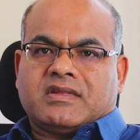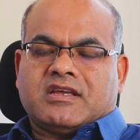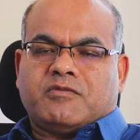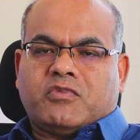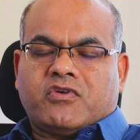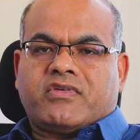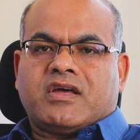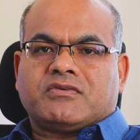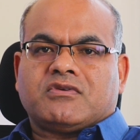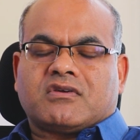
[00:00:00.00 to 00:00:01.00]
and both
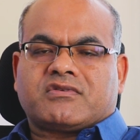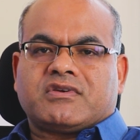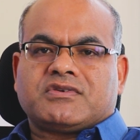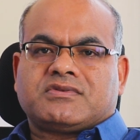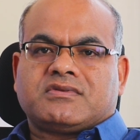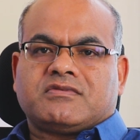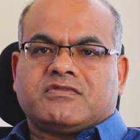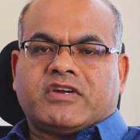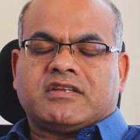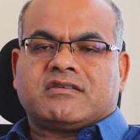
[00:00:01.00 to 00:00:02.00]
have doctorates,
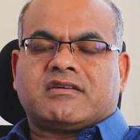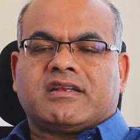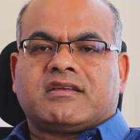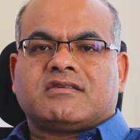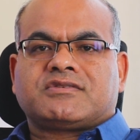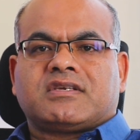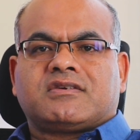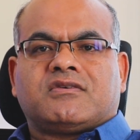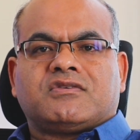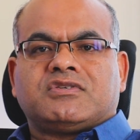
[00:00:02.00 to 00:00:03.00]
one in clinical
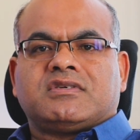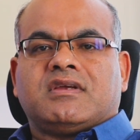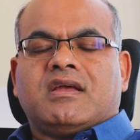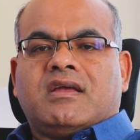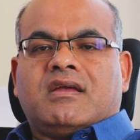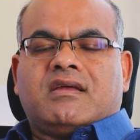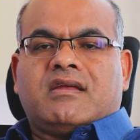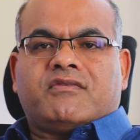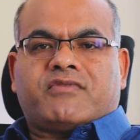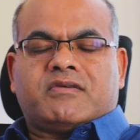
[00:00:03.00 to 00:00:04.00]
psychology
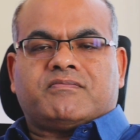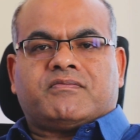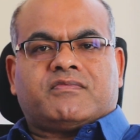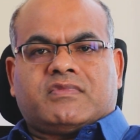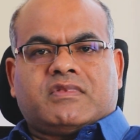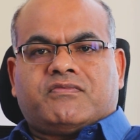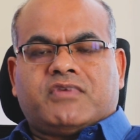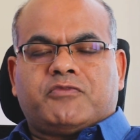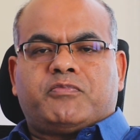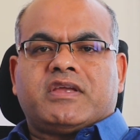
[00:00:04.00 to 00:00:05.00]
from
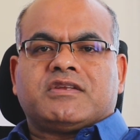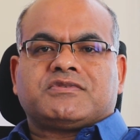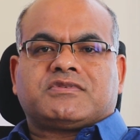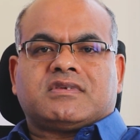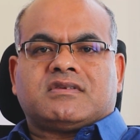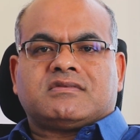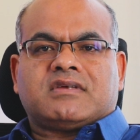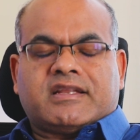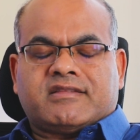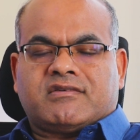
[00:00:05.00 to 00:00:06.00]
Philippines and
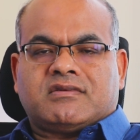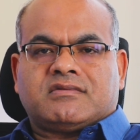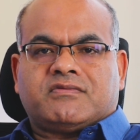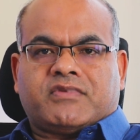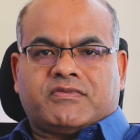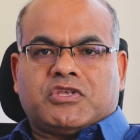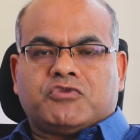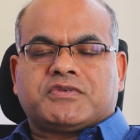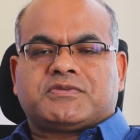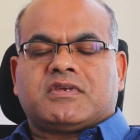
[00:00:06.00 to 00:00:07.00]
another in from the
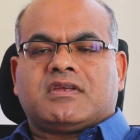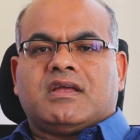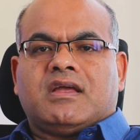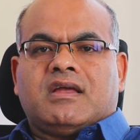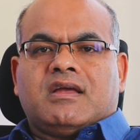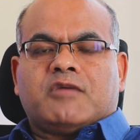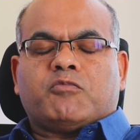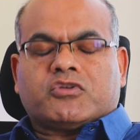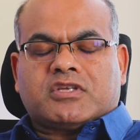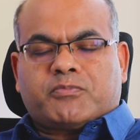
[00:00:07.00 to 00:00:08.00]
USA, and
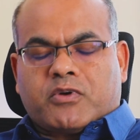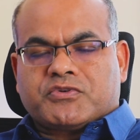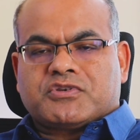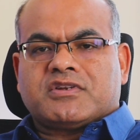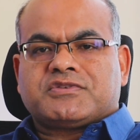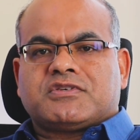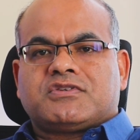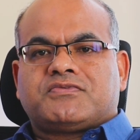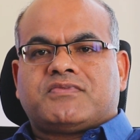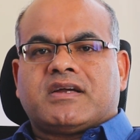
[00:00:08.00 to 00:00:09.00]
both are professionally
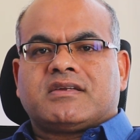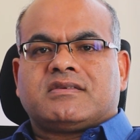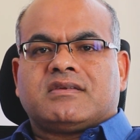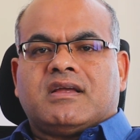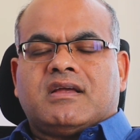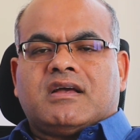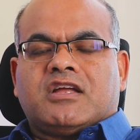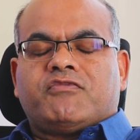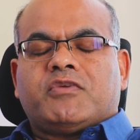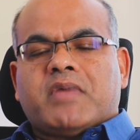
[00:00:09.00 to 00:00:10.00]
certified.
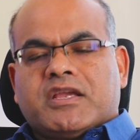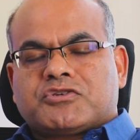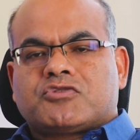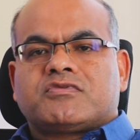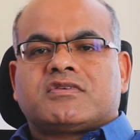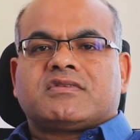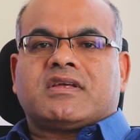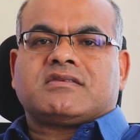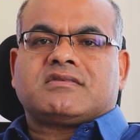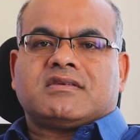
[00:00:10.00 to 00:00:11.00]
And we make sure
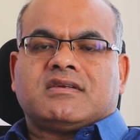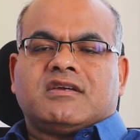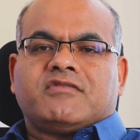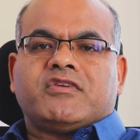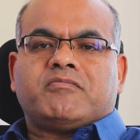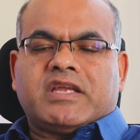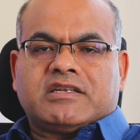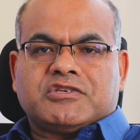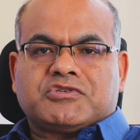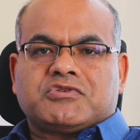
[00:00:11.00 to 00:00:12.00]
that we
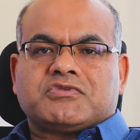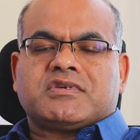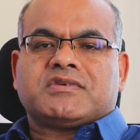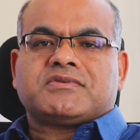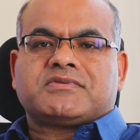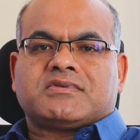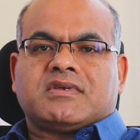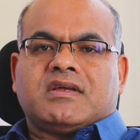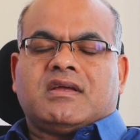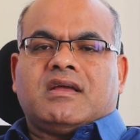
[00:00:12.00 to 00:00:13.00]
meet the students,
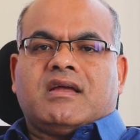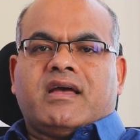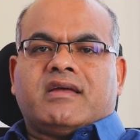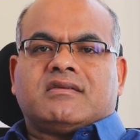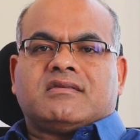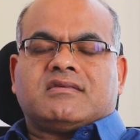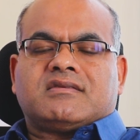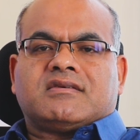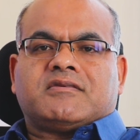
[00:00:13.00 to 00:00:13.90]
and